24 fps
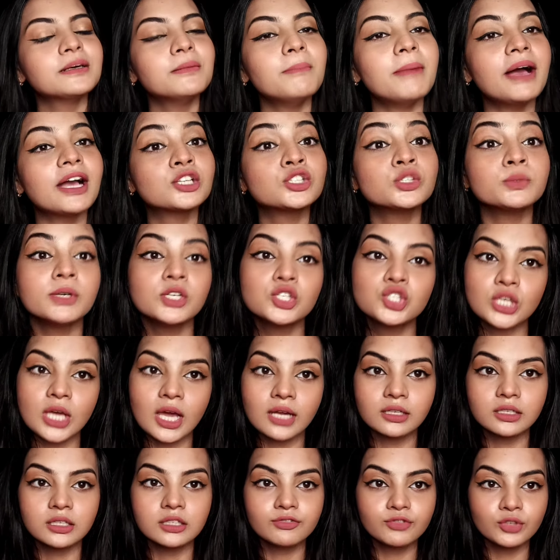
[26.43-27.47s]
back to my channel.
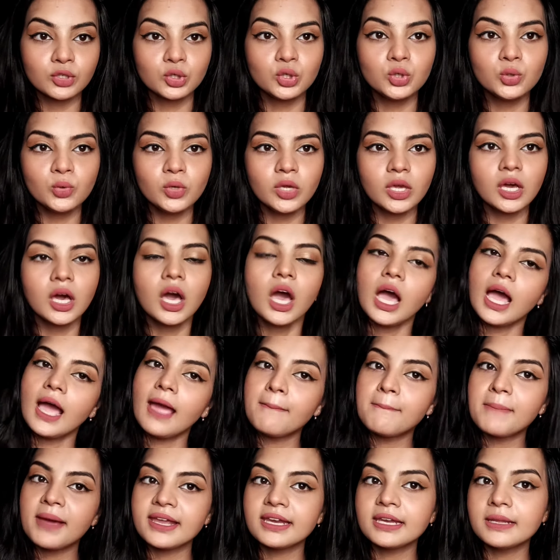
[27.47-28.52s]
If you're new here, hi,
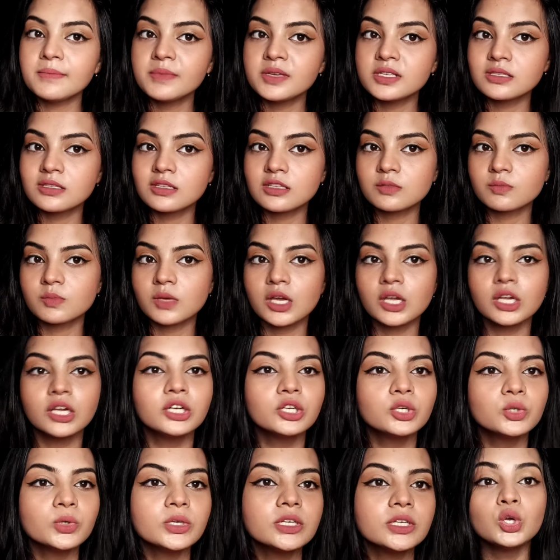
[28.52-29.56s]
my name is Nazma. In
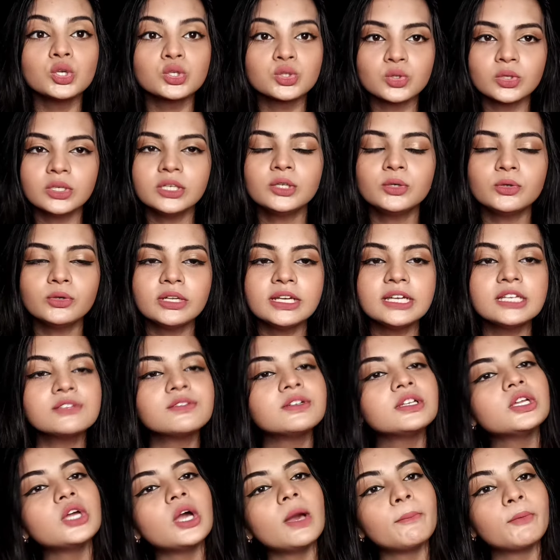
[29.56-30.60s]
today's
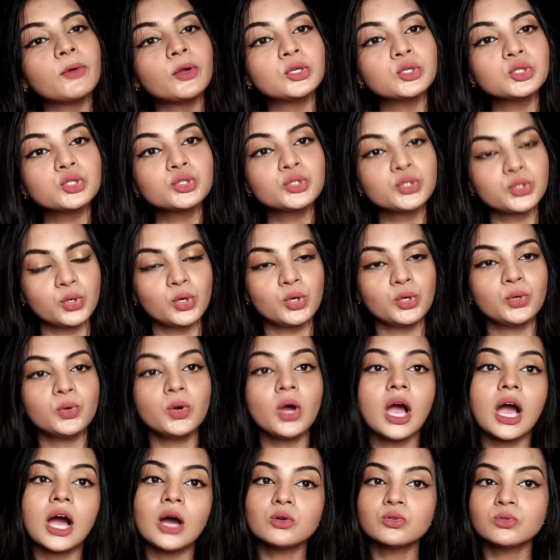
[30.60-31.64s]
video I'm going to show you
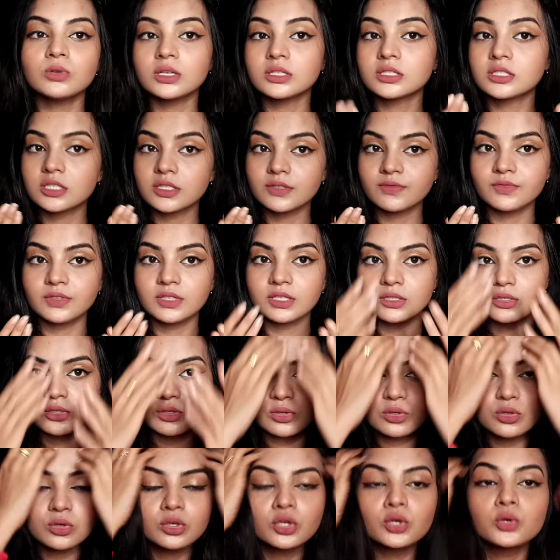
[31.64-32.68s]
how to achieve this
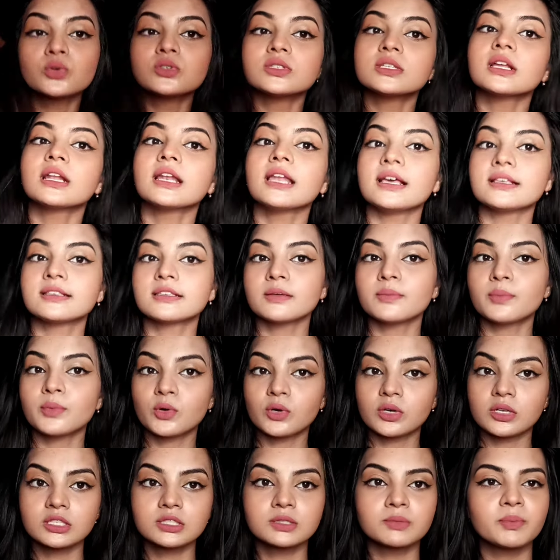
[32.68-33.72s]
look using lesser
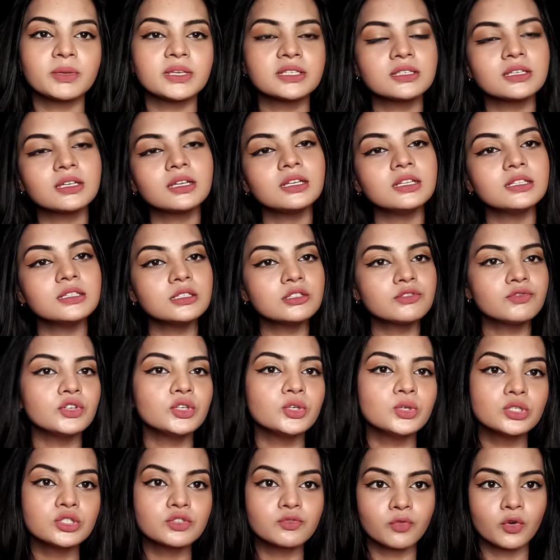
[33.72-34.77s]
products. Basically this video
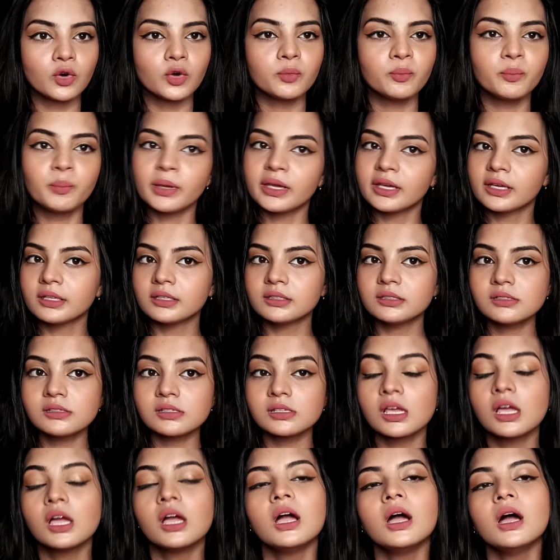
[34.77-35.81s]
is for beginners.
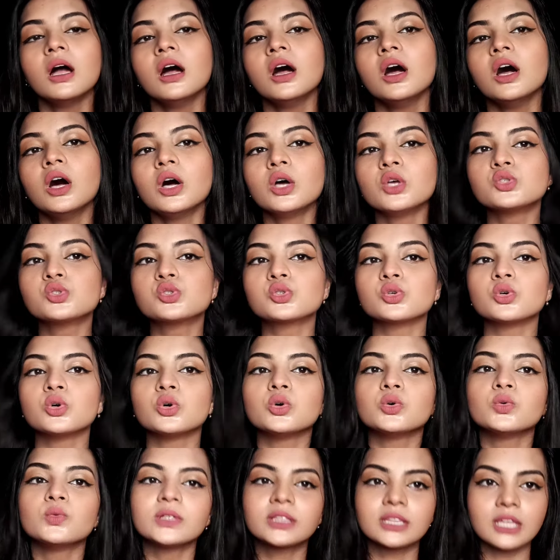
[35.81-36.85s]
So
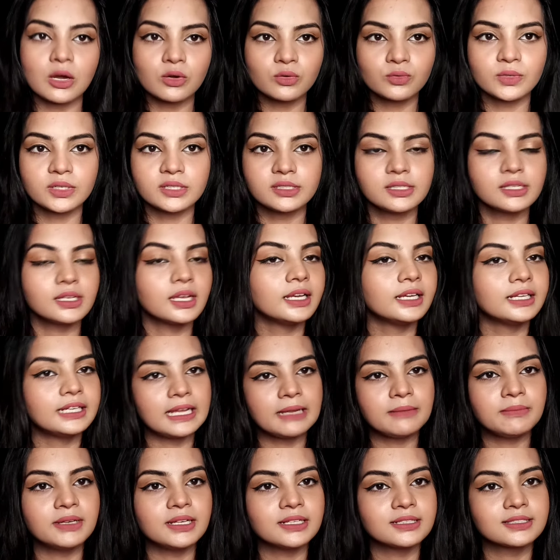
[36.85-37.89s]
without wasting any
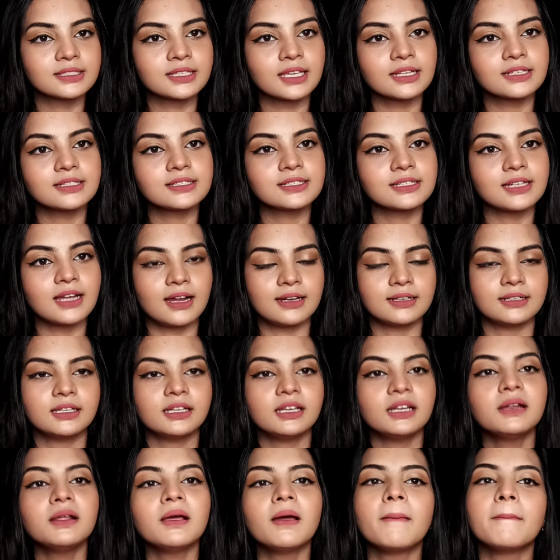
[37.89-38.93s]
time, let's get
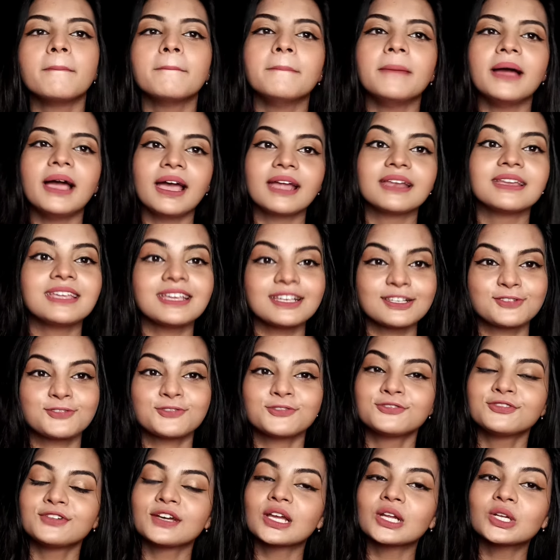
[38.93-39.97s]
started. And yes, don't
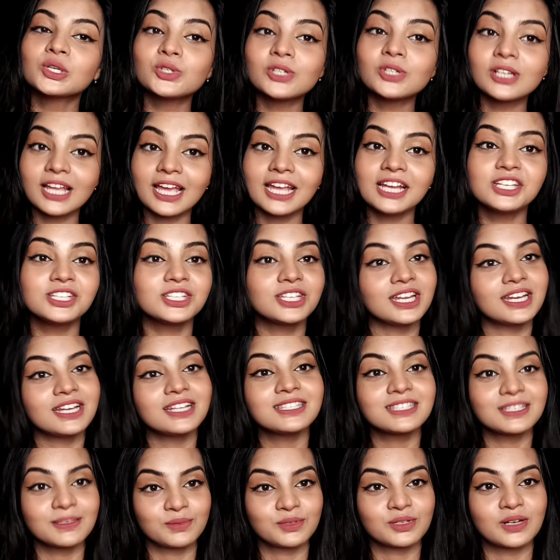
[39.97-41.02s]
forget to like, share and
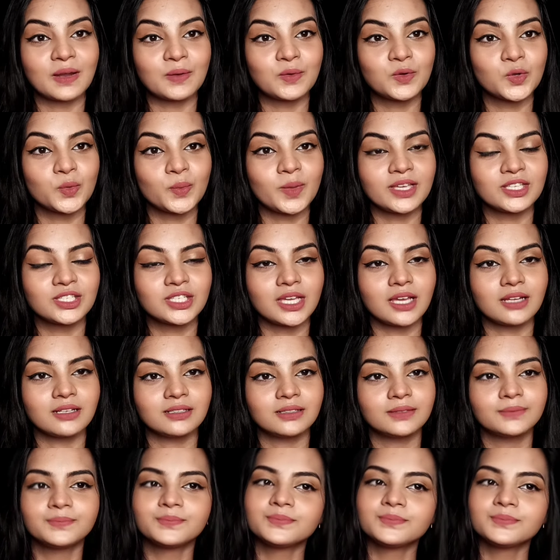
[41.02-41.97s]
subscribe to my channel.